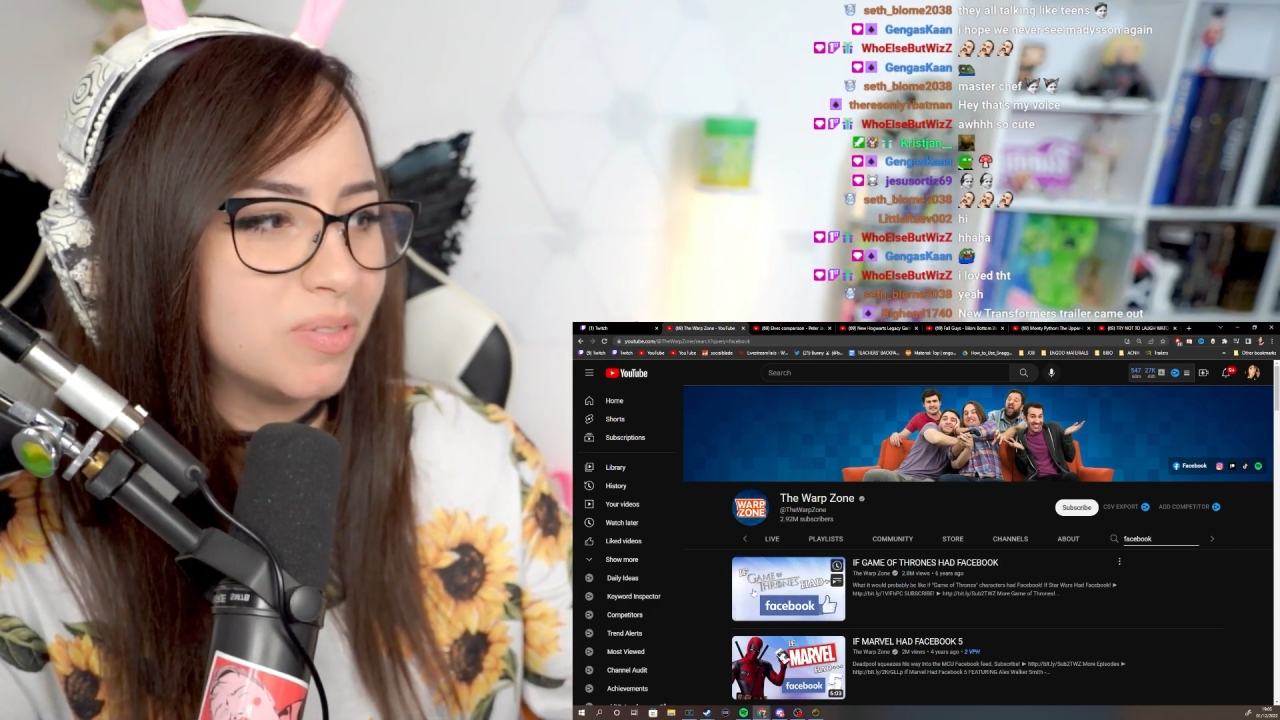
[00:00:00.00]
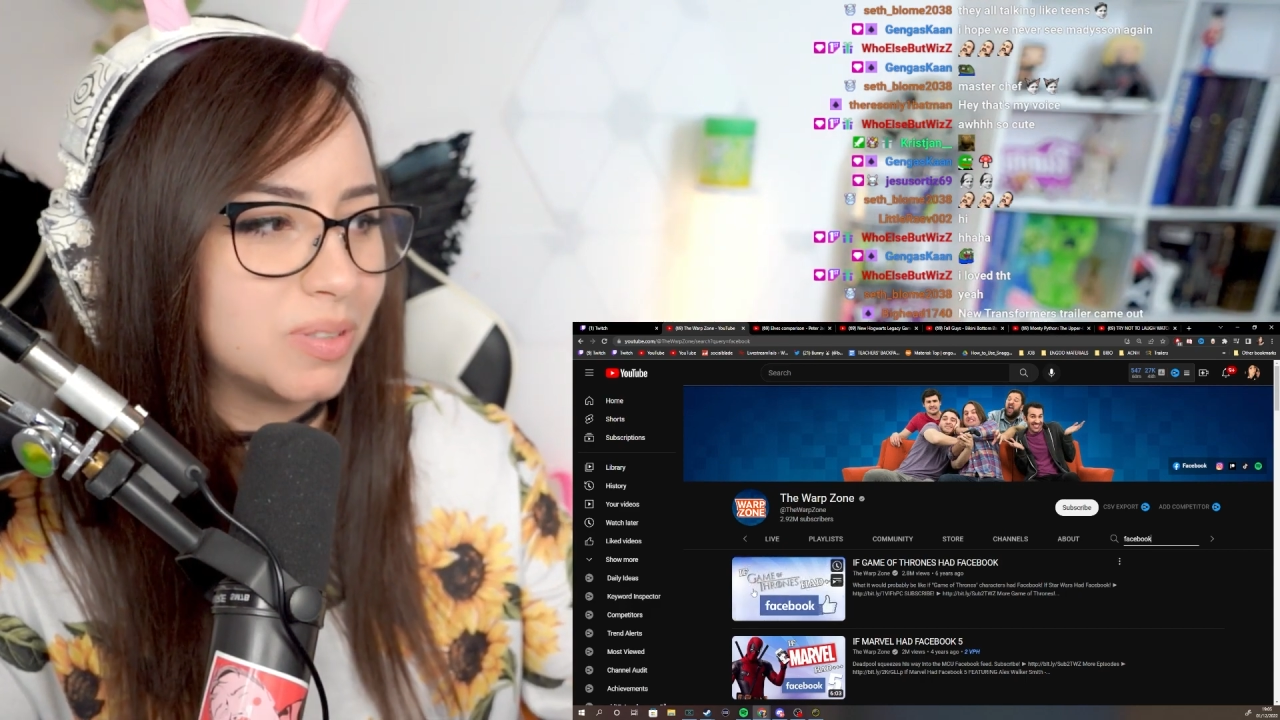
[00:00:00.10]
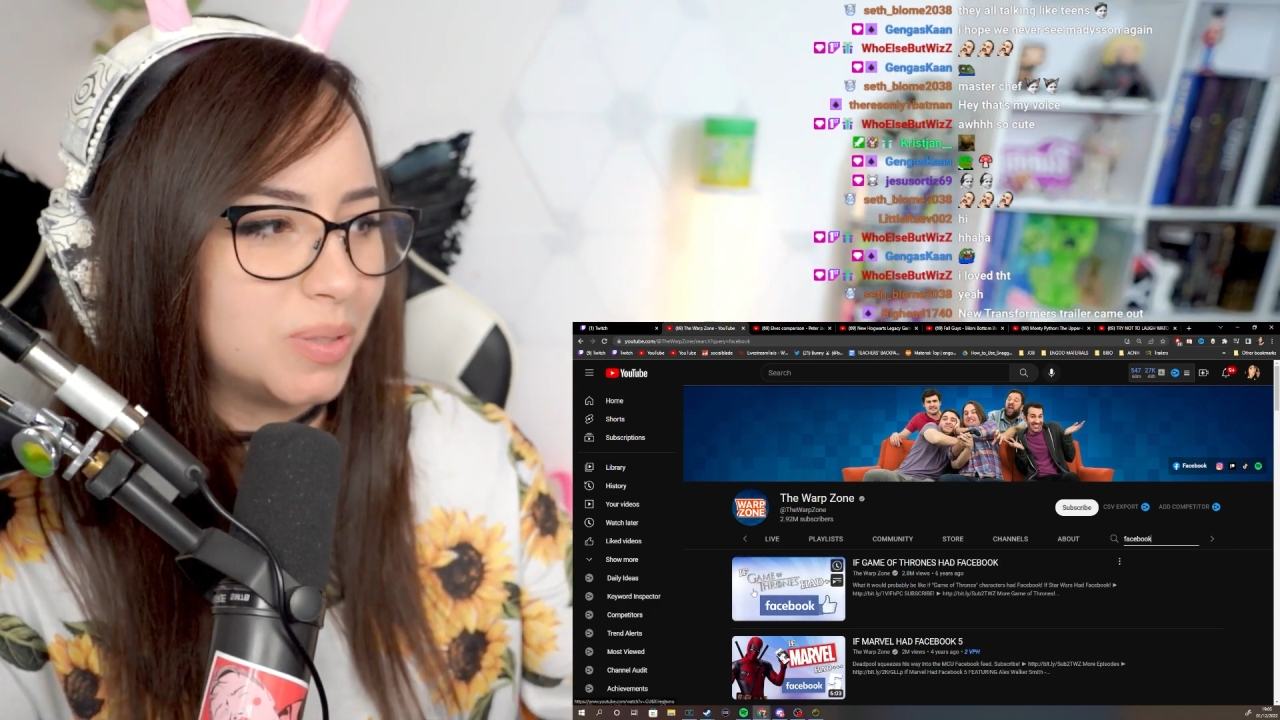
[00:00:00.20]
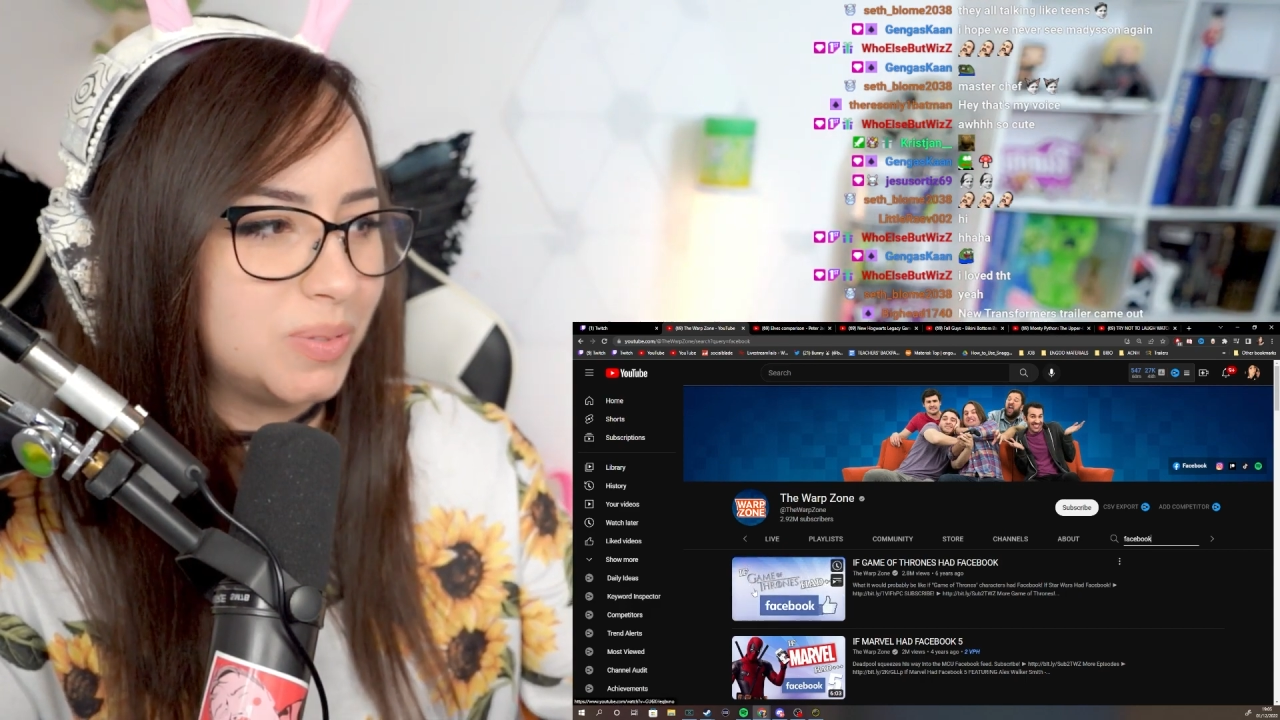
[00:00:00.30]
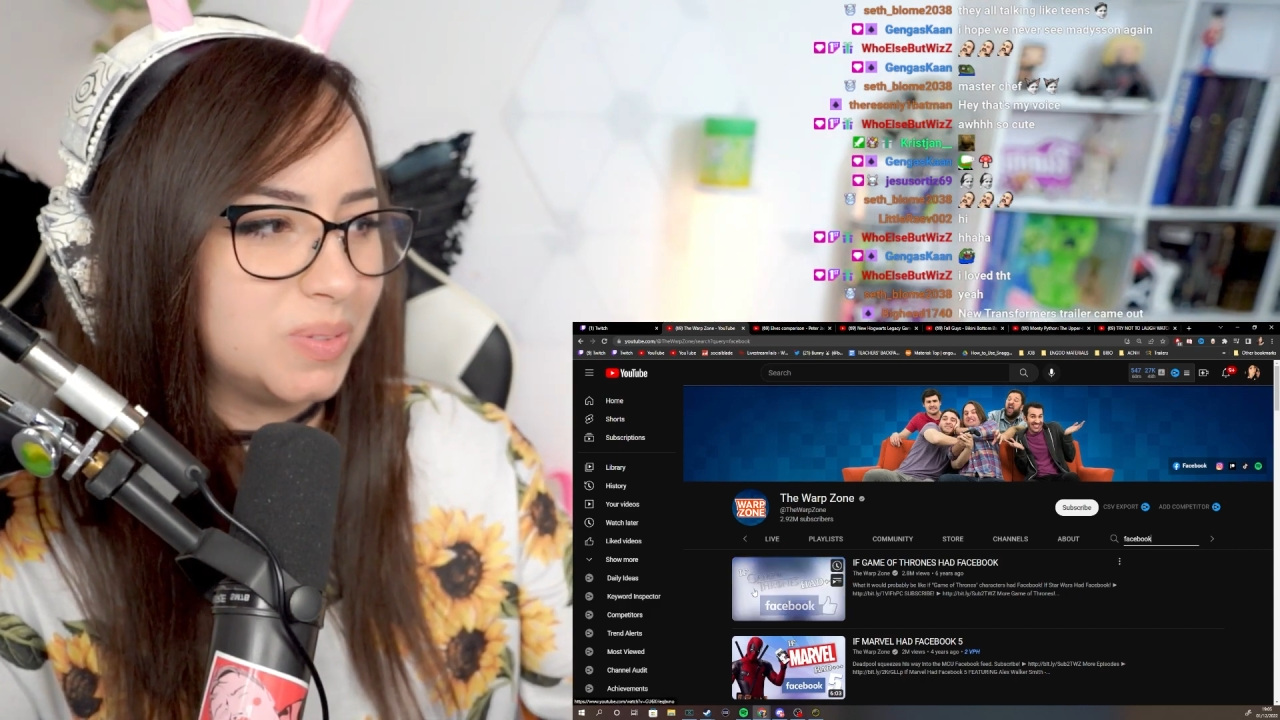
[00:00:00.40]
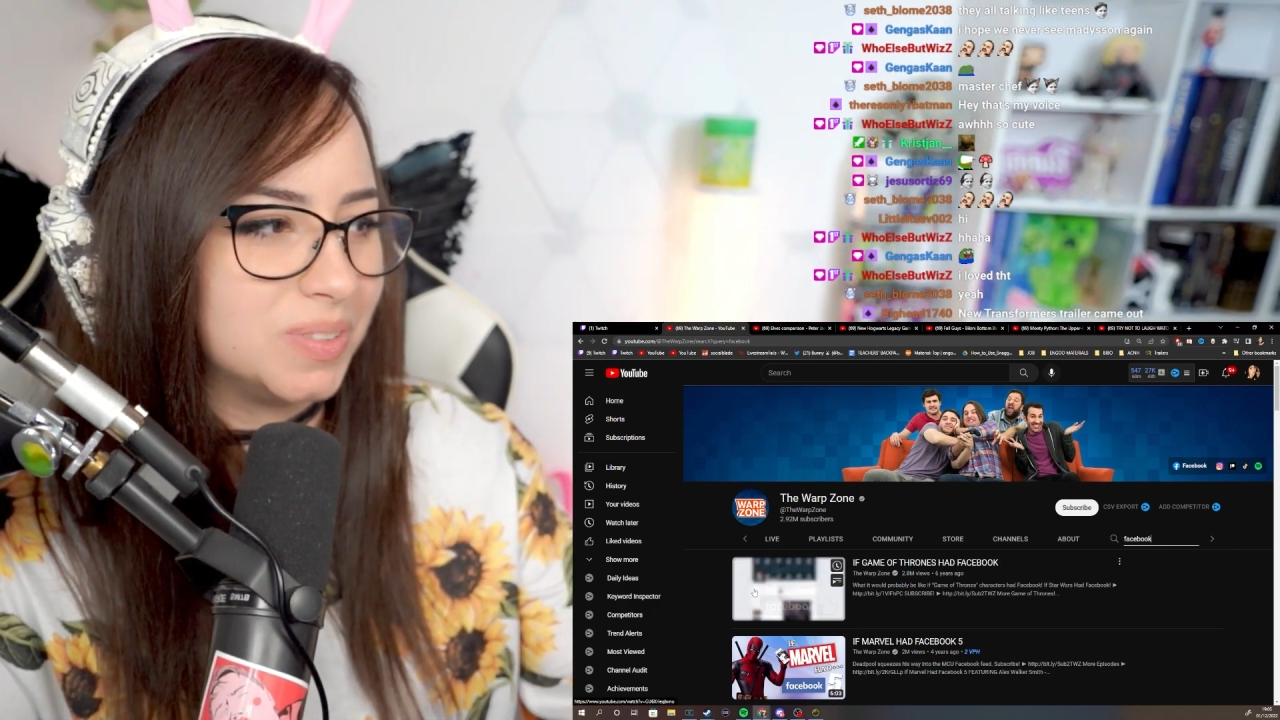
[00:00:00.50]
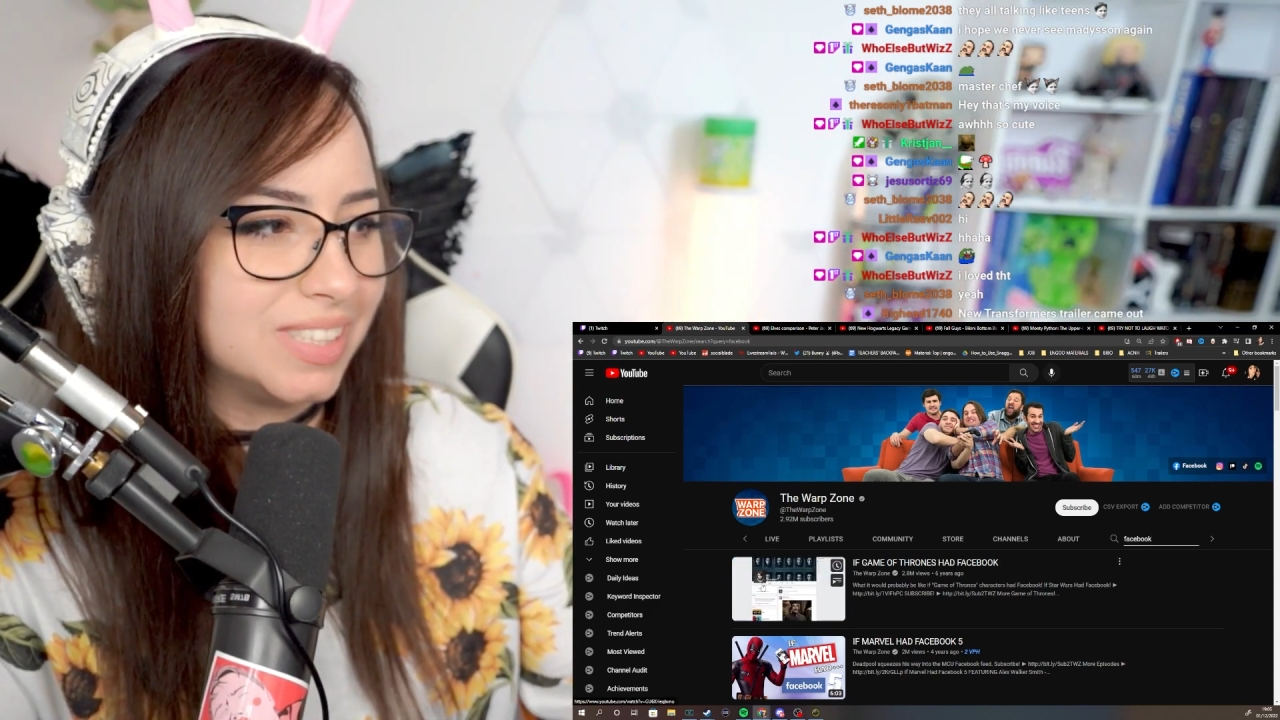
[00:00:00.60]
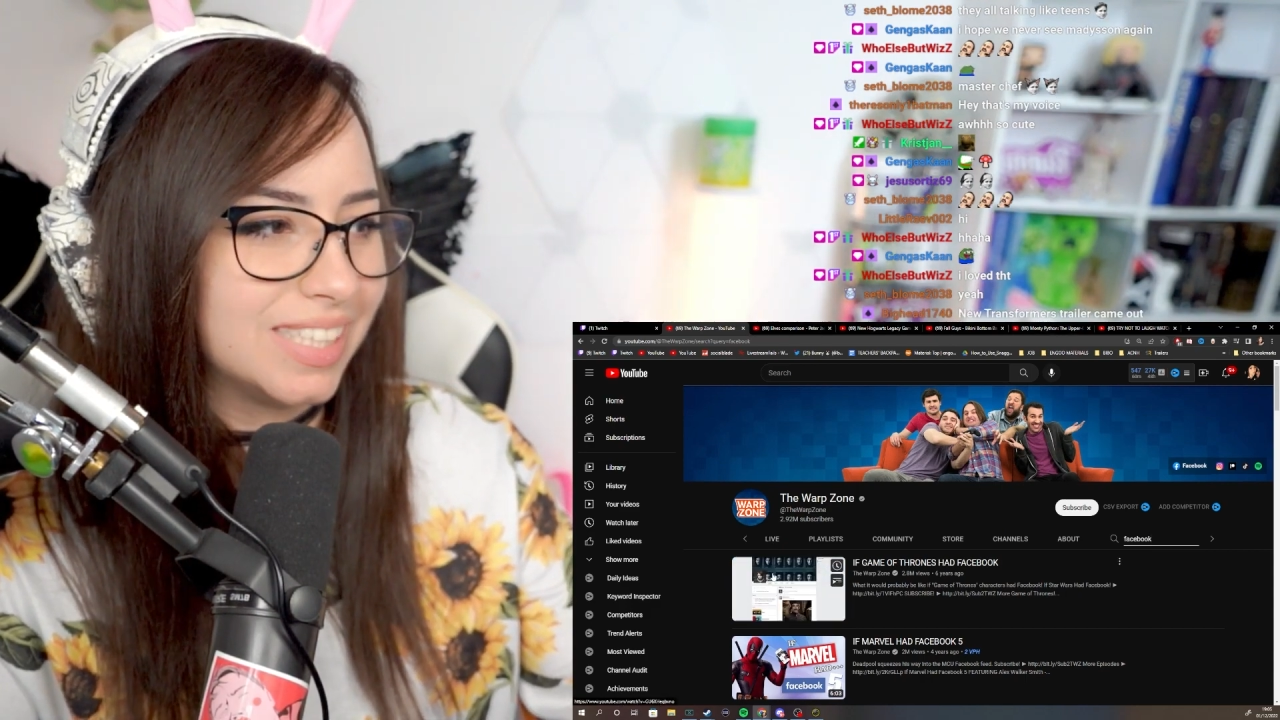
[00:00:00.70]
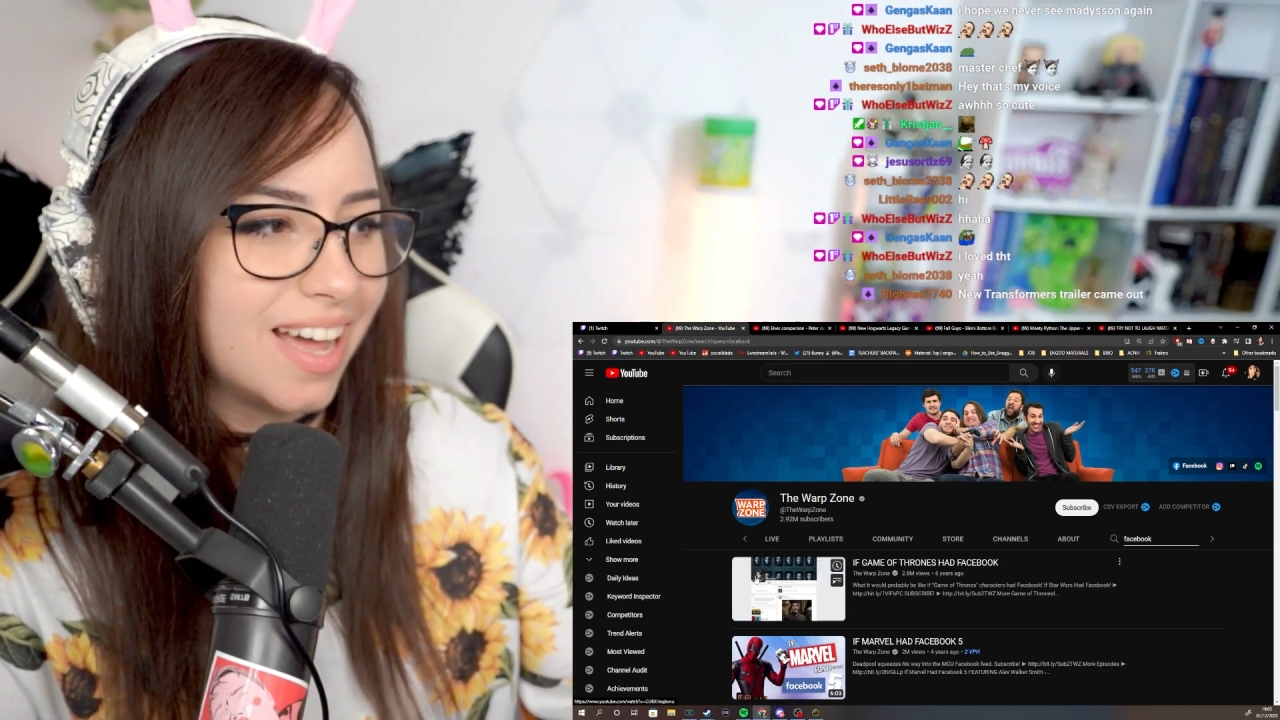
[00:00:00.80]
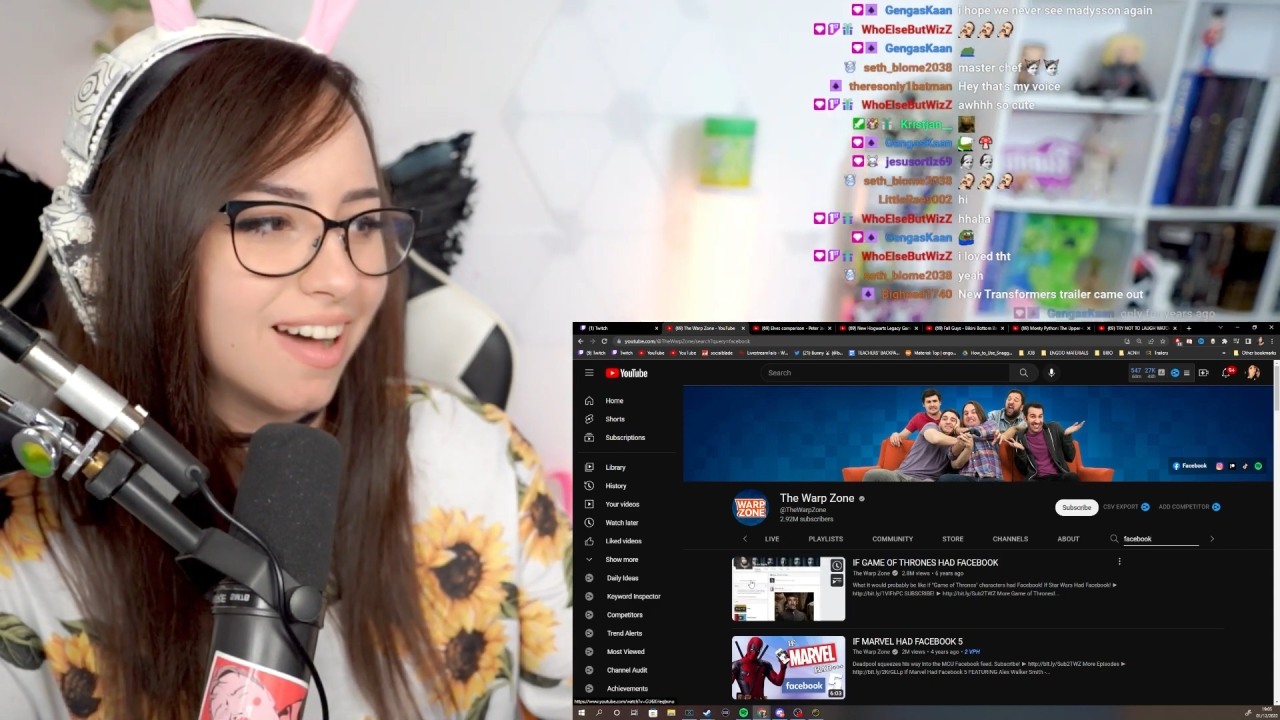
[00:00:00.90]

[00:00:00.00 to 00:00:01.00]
Thrones.